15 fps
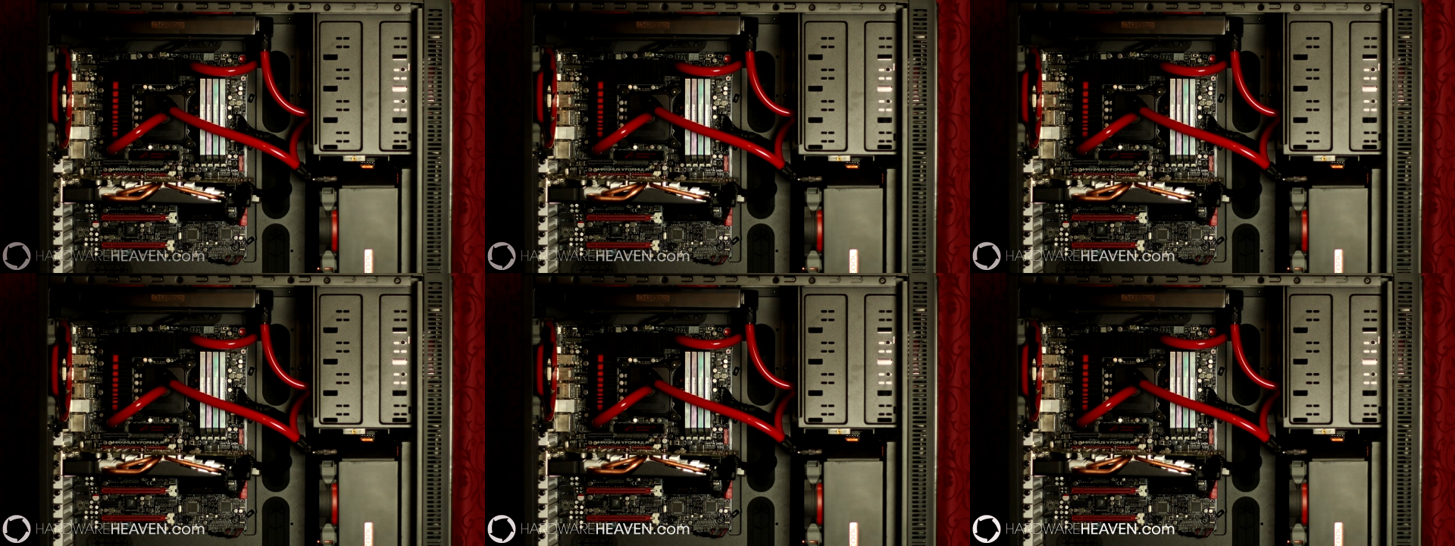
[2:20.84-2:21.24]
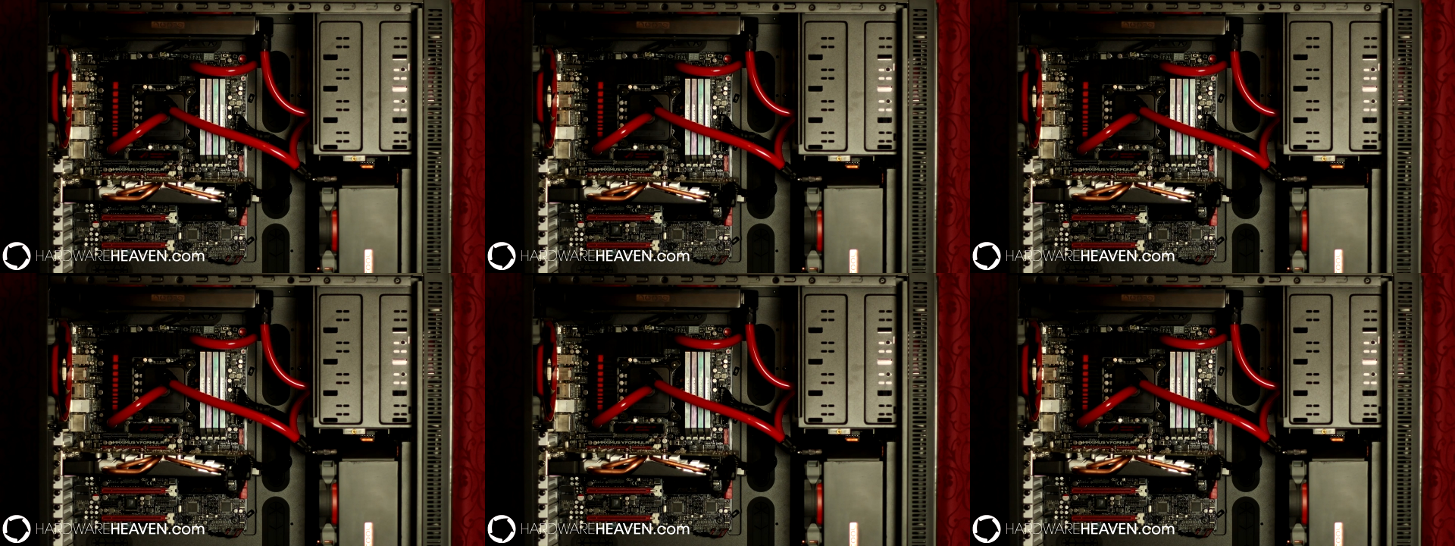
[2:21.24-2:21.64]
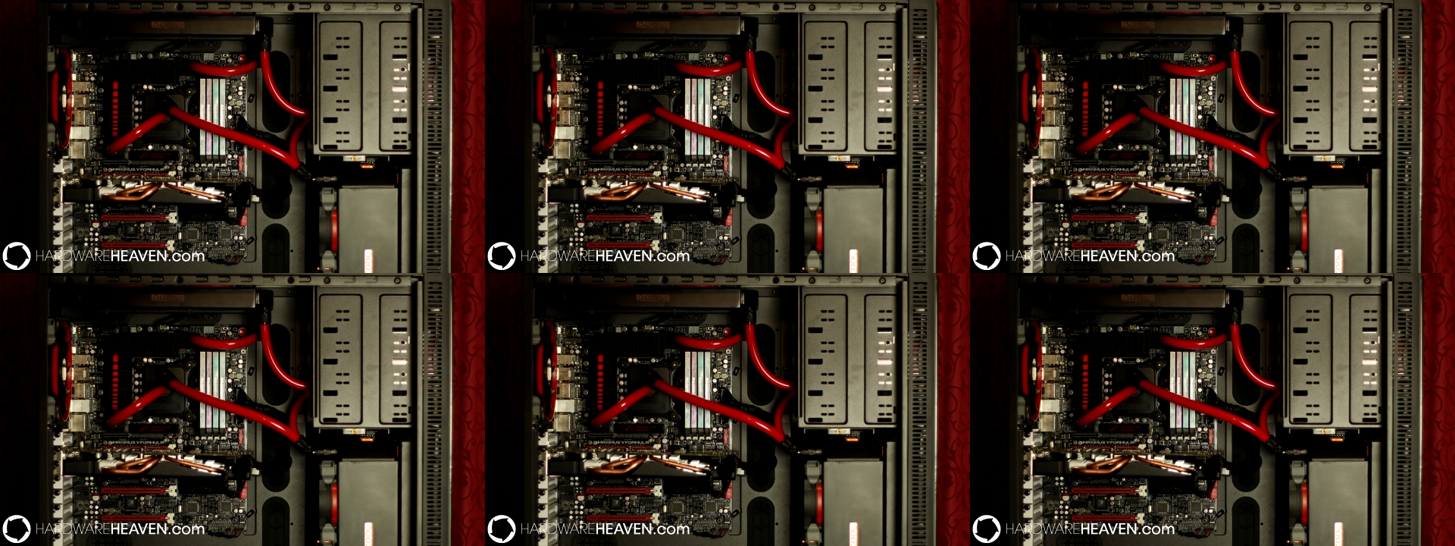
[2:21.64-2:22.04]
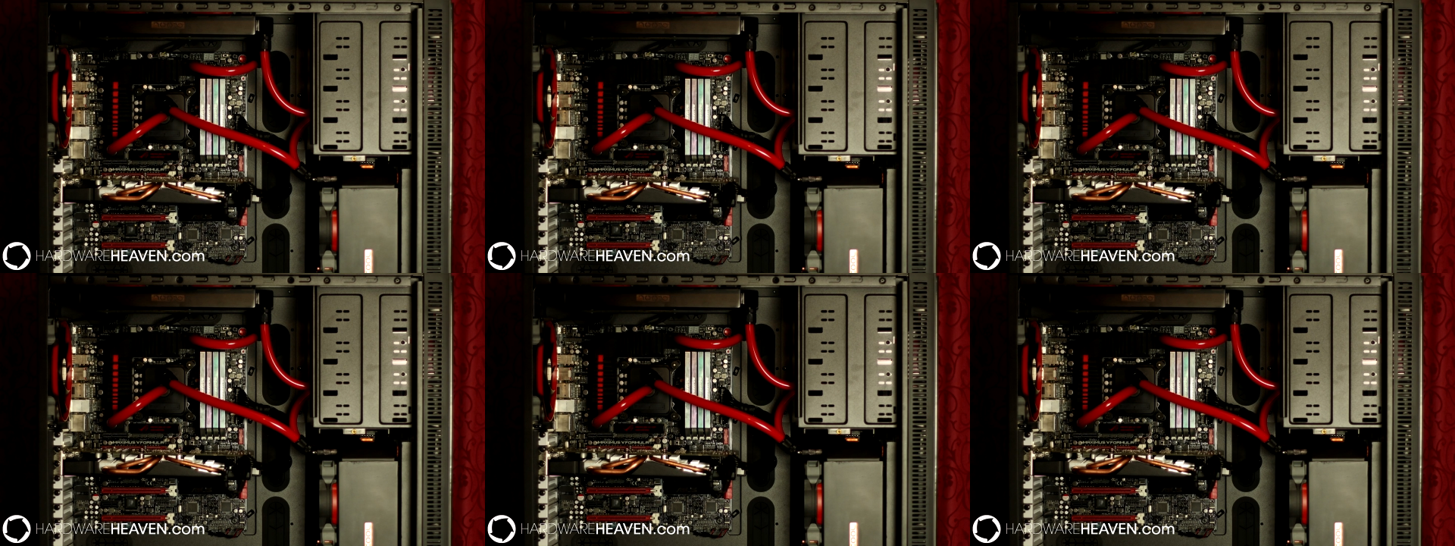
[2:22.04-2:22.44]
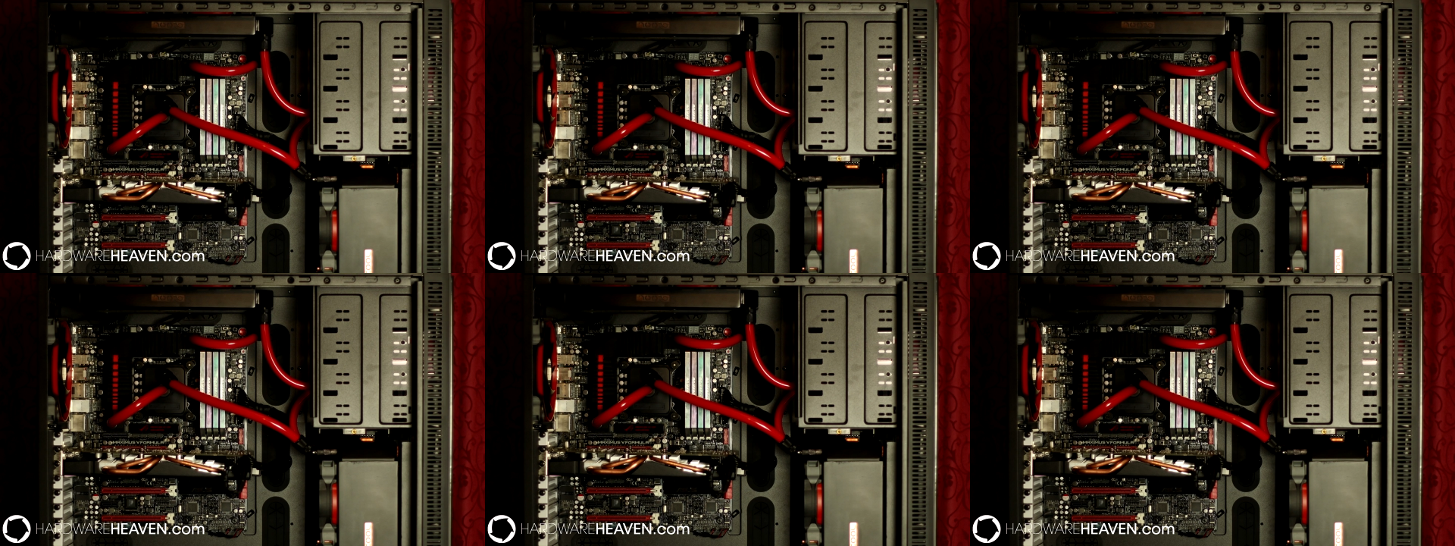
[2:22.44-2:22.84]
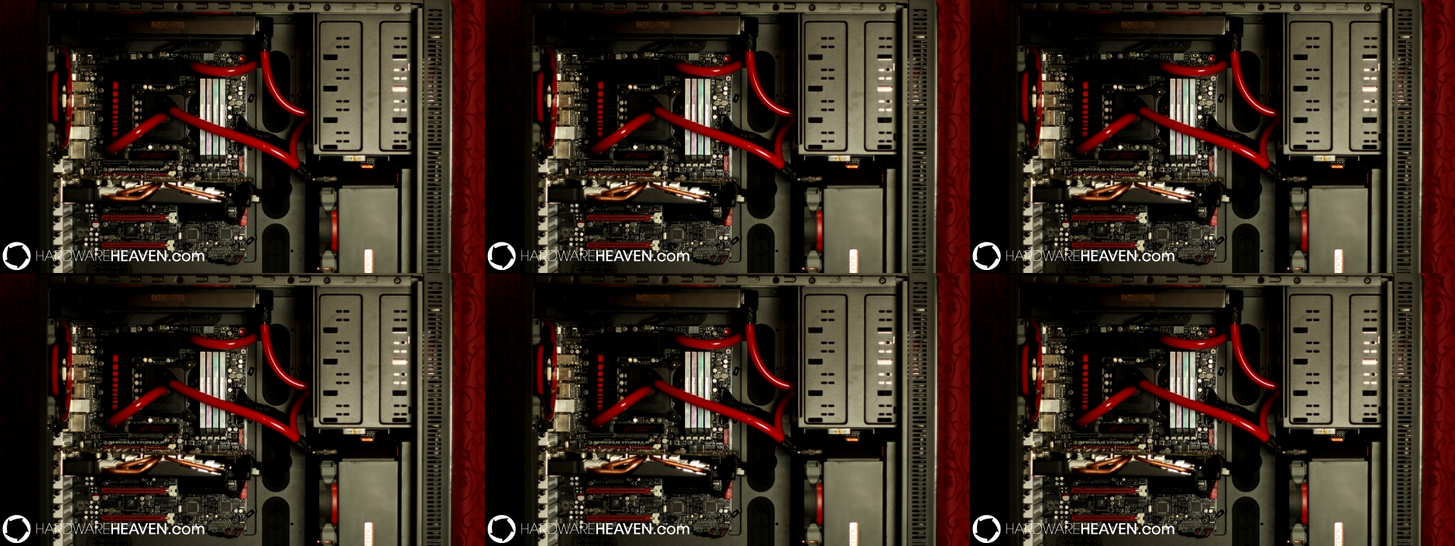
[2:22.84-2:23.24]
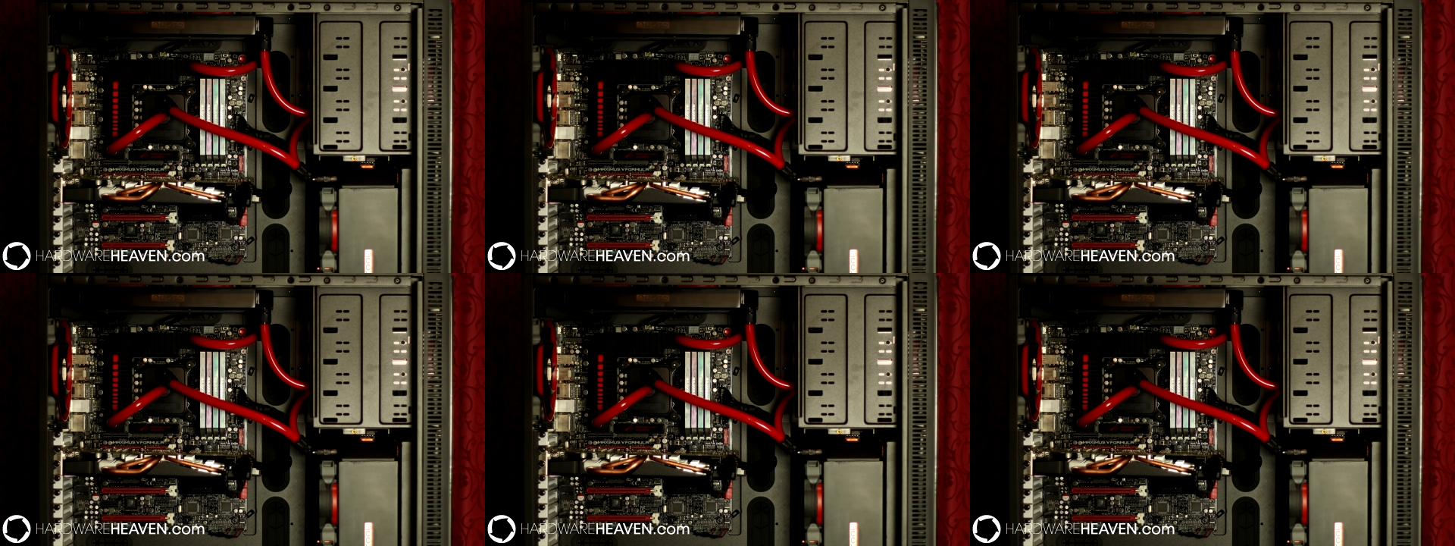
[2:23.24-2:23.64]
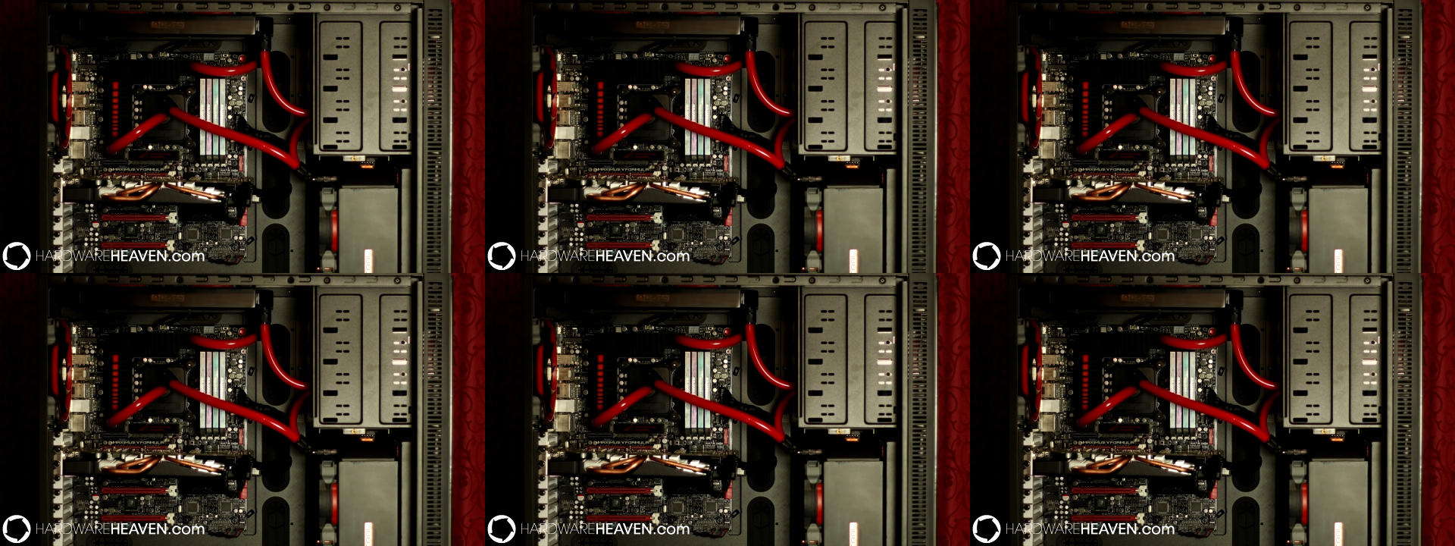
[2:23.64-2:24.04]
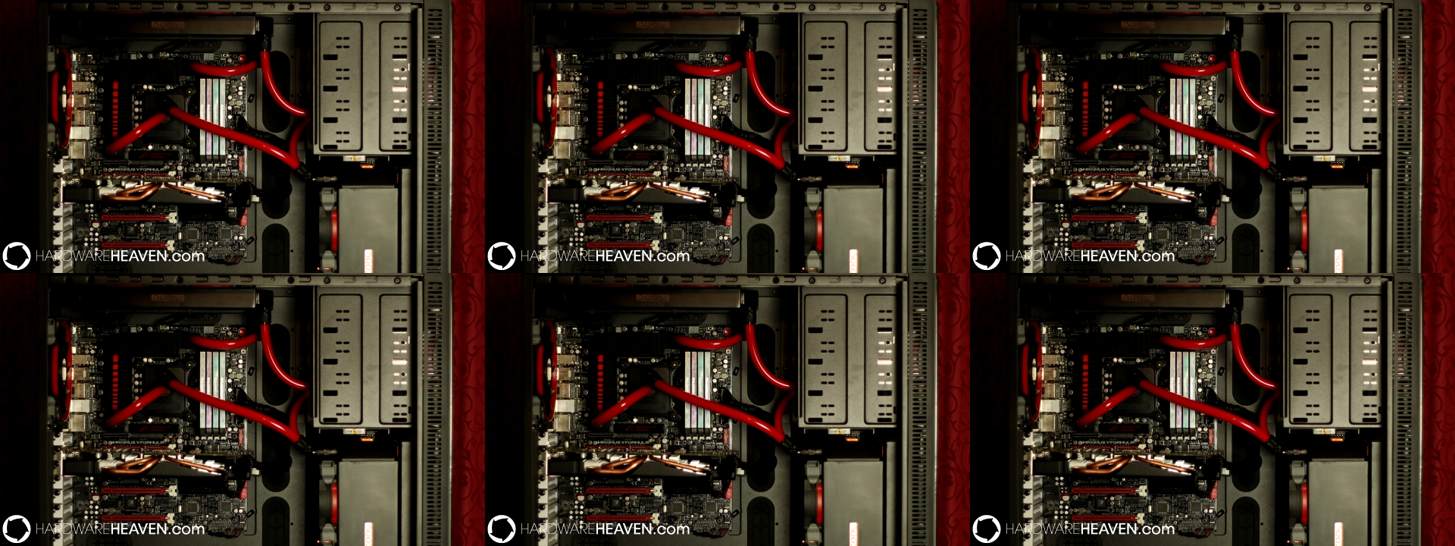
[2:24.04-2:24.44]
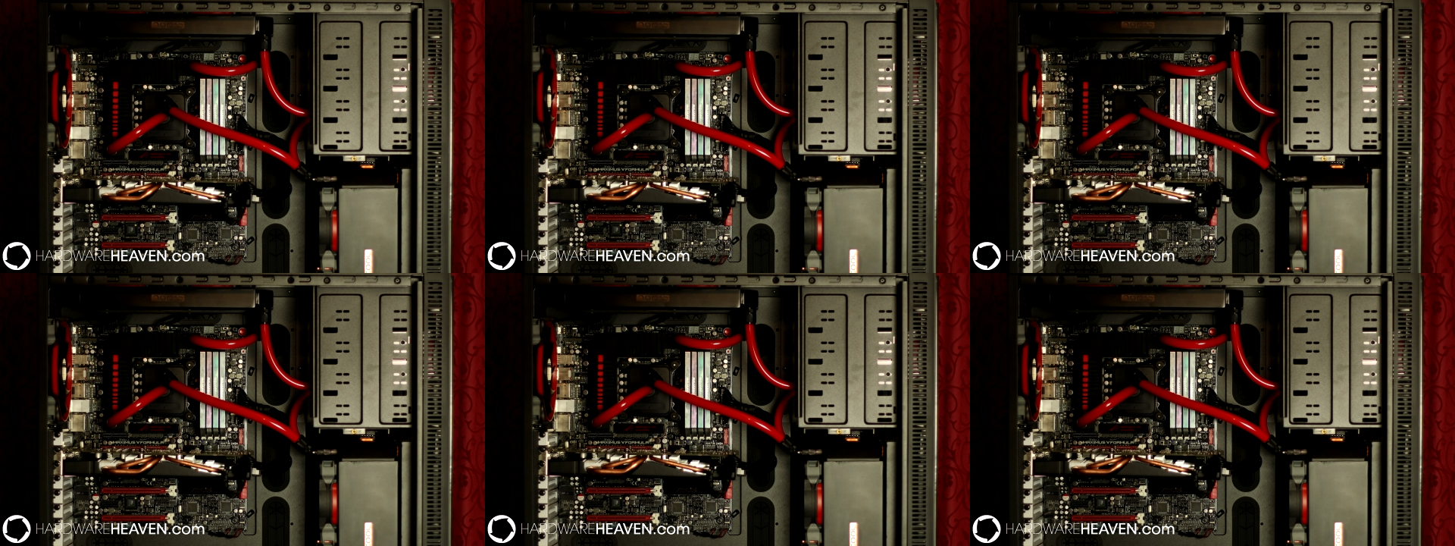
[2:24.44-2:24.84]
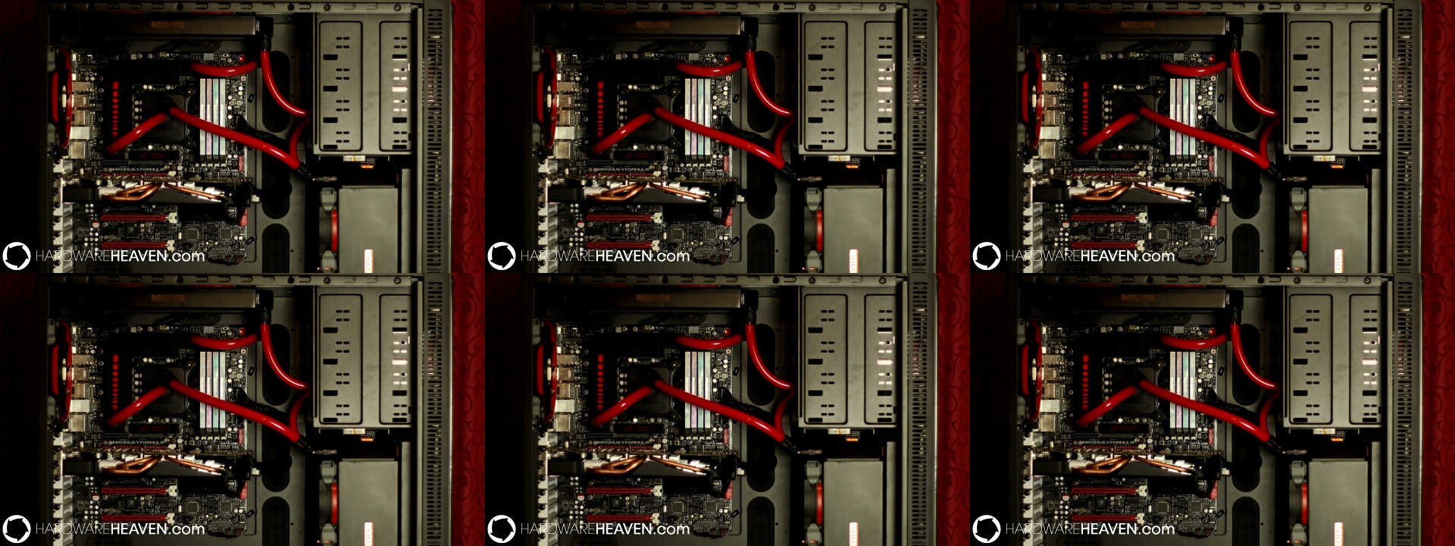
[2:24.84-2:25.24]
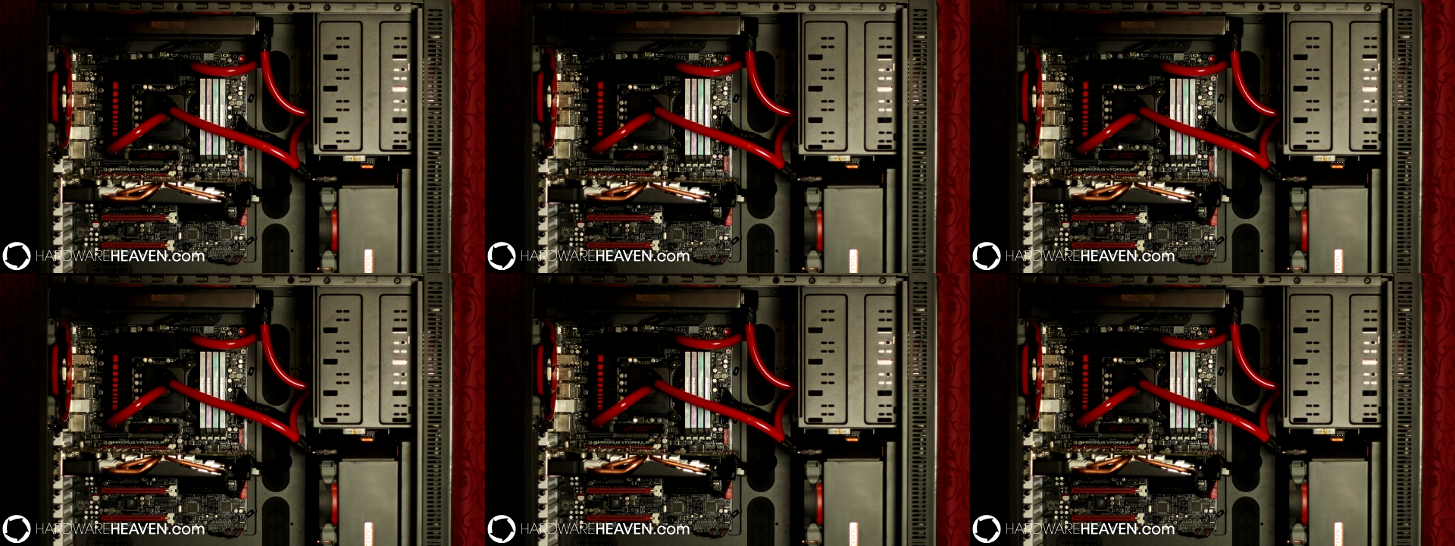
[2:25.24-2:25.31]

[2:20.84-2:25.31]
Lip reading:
Nobody's mouth can be seen.